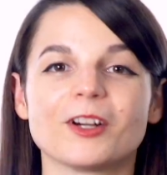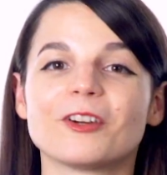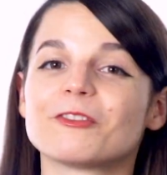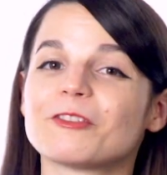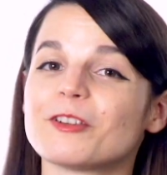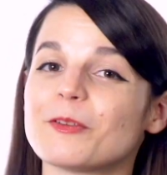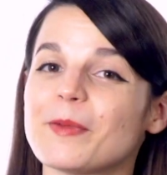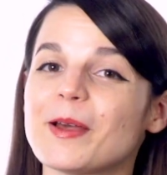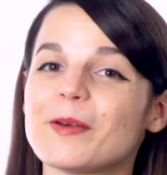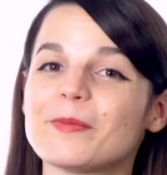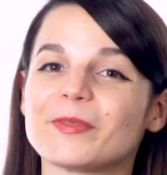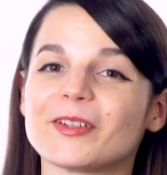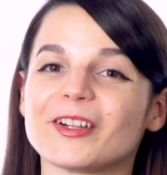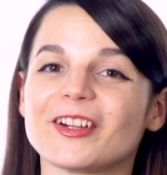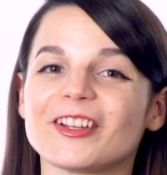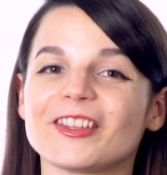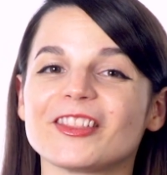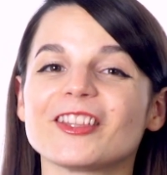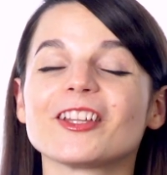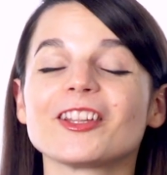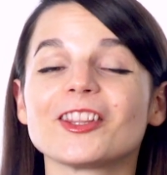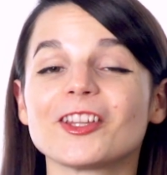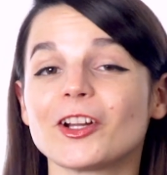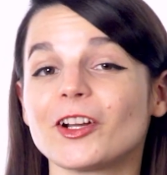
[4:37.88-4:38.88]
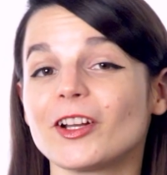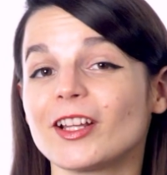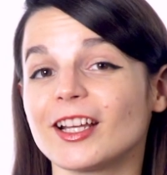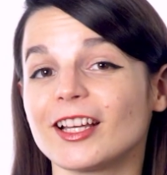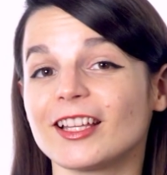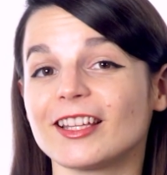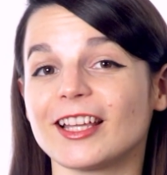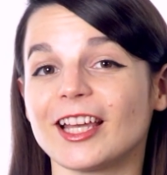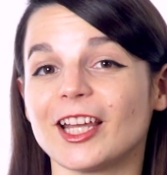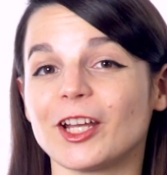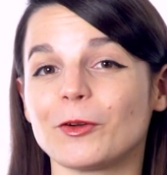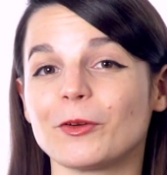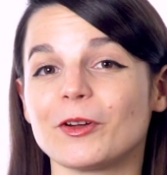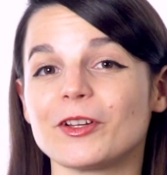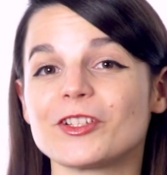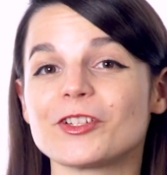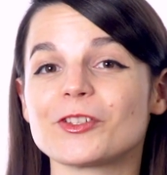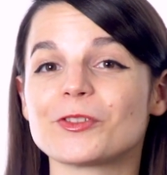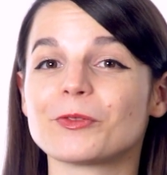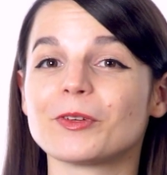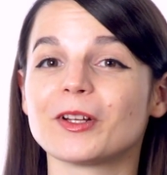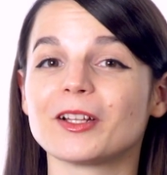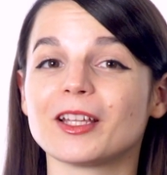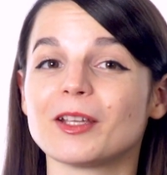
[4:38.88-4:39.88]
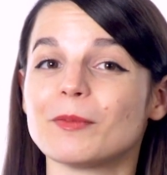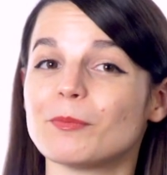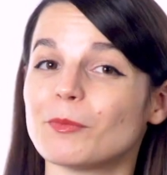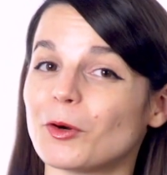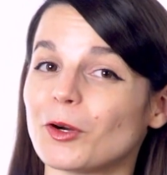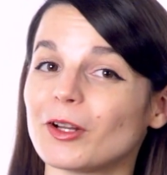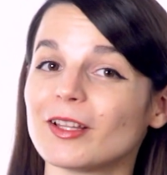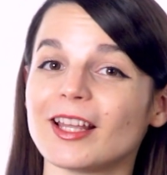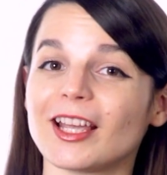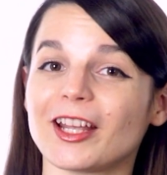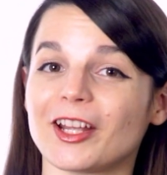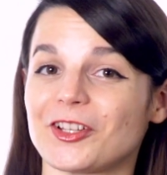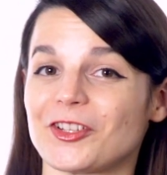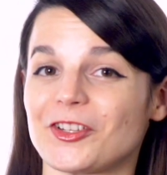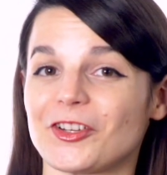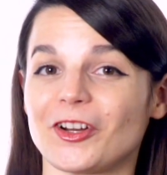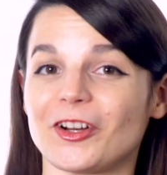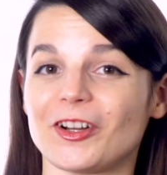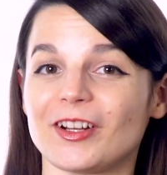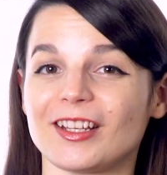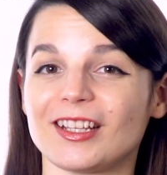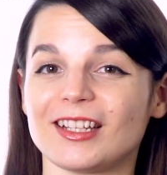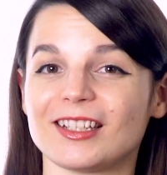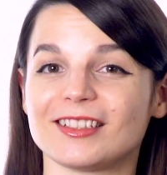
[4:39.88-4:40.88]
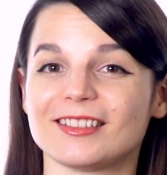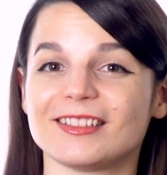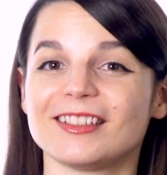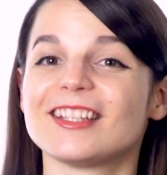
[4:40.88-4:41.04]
Remember that learning a language is really more like a journey.